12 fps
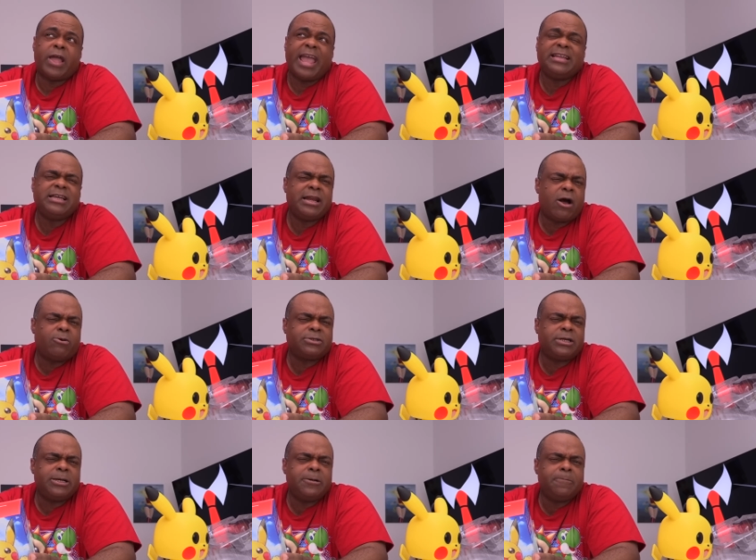18 hours
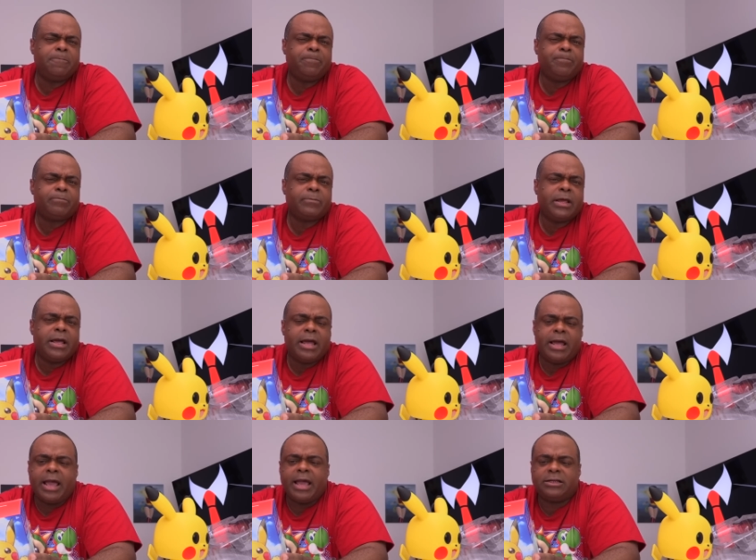in.
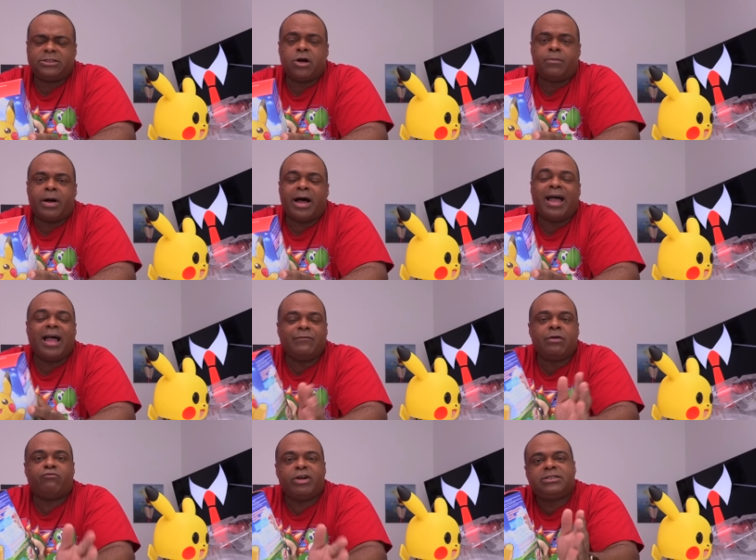And so I
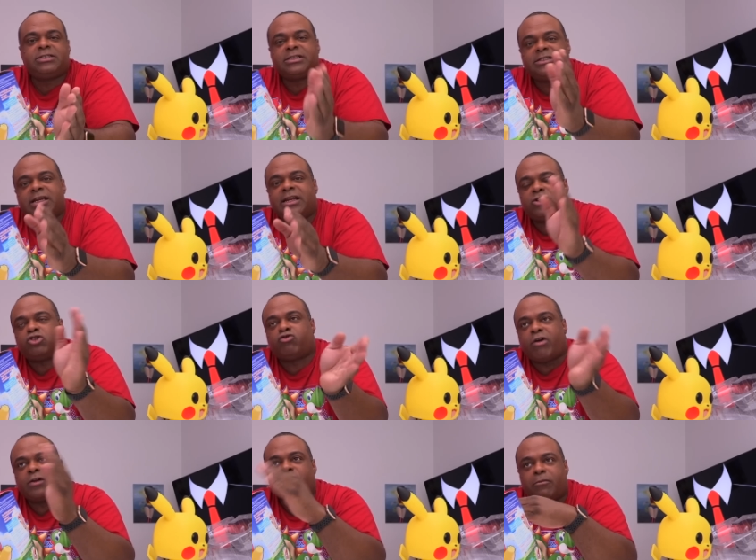haven't reached the city to
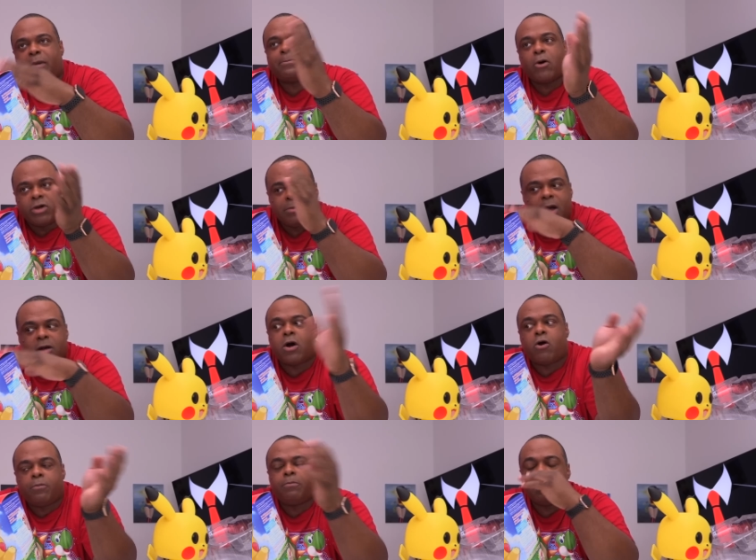transfer my Pokemon
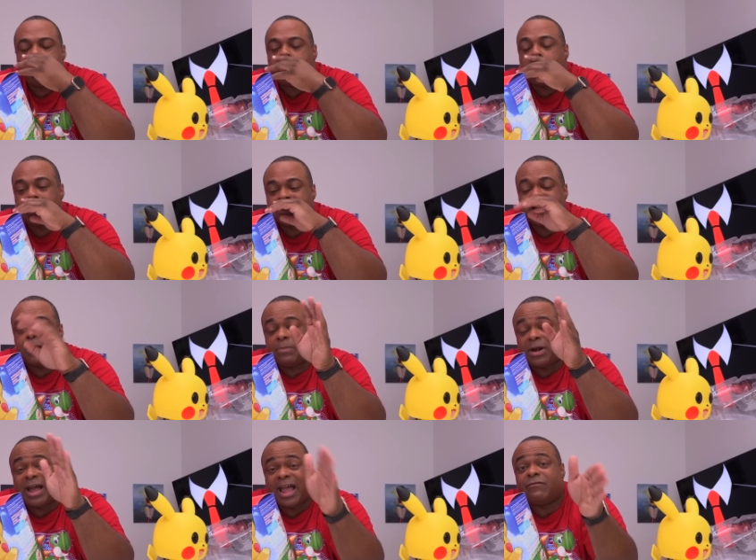Go ones yet,
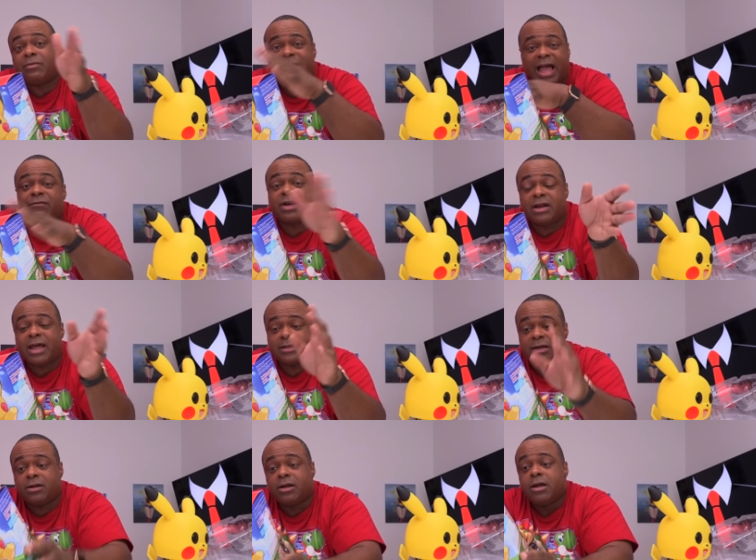but I haven't haven't
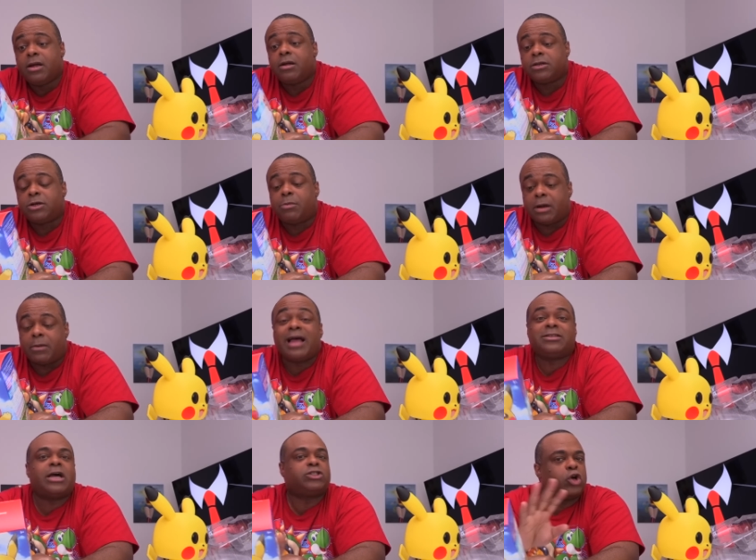connected it to my. I,
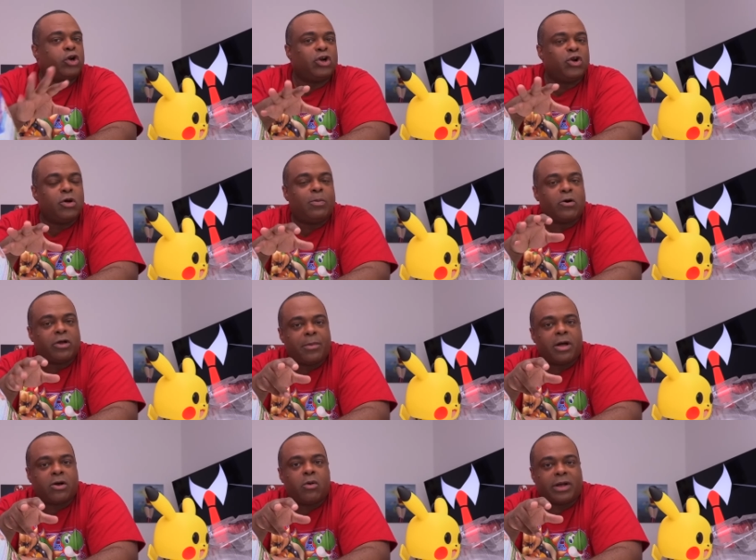I started a new
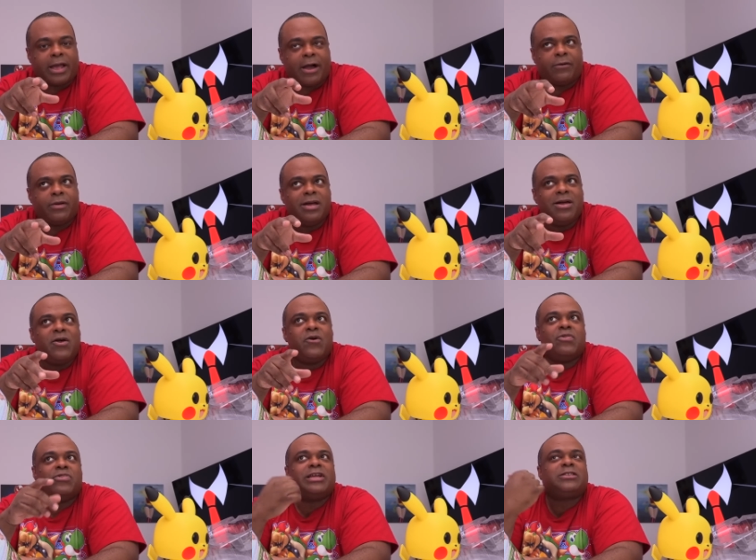Pokemon Go account
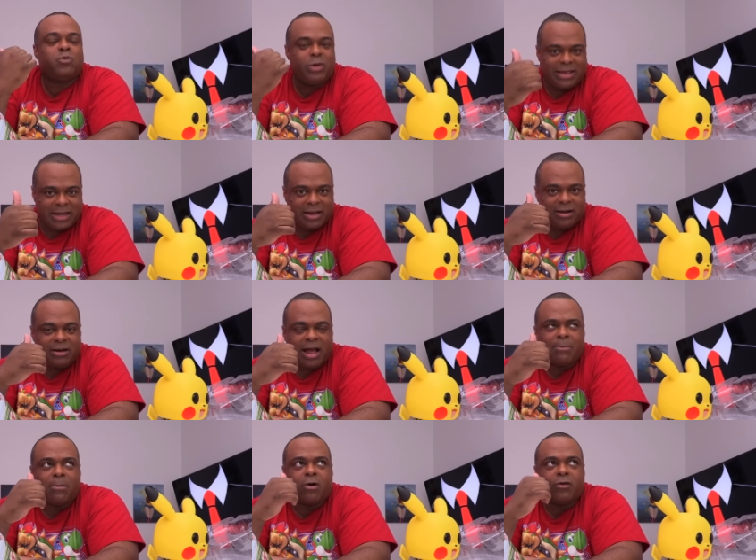this weekend.
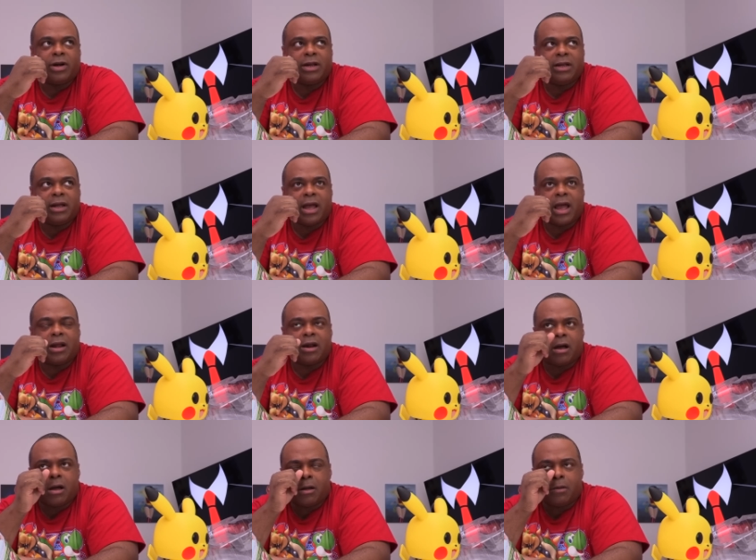I'm already at
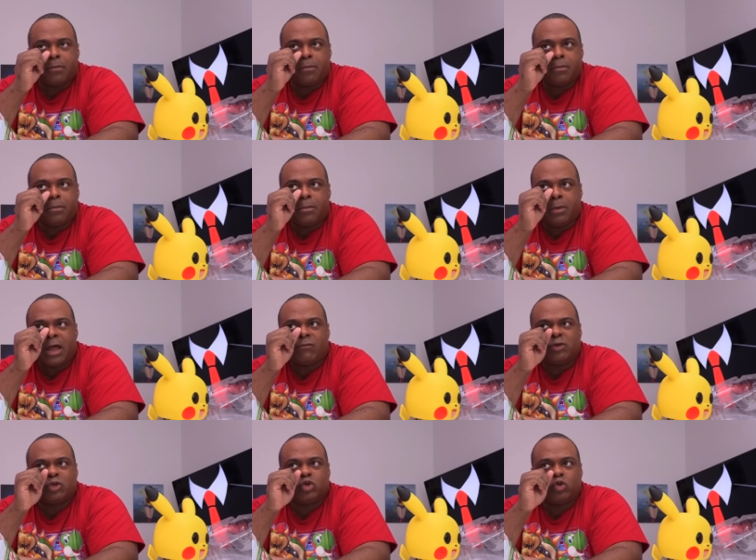um,
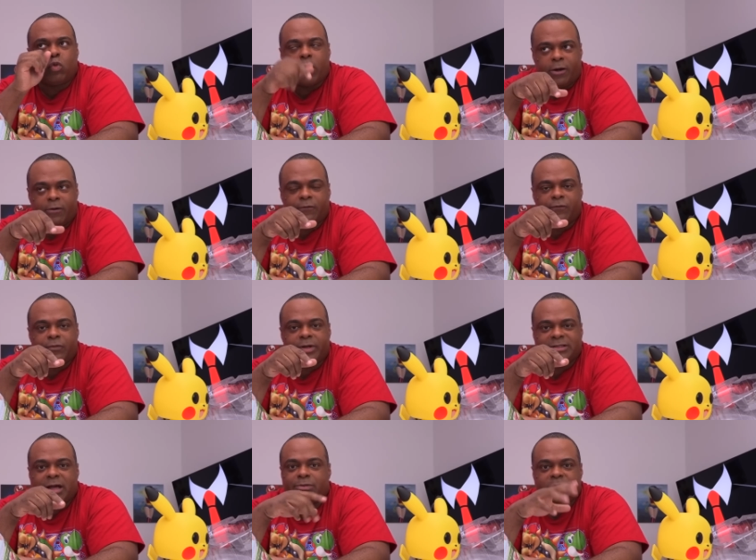level 12
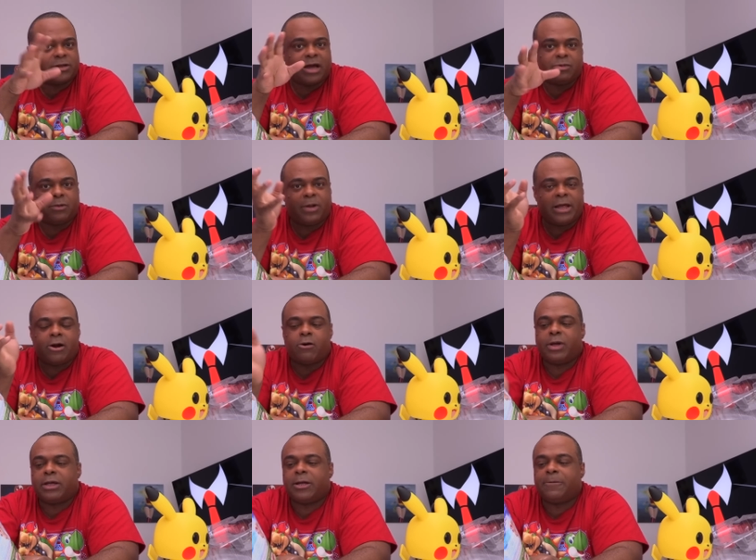because I've, I've been playing all
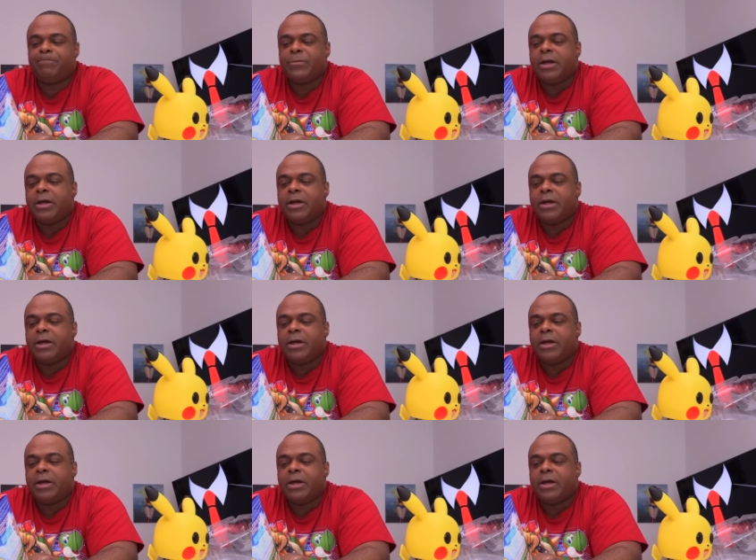weekend.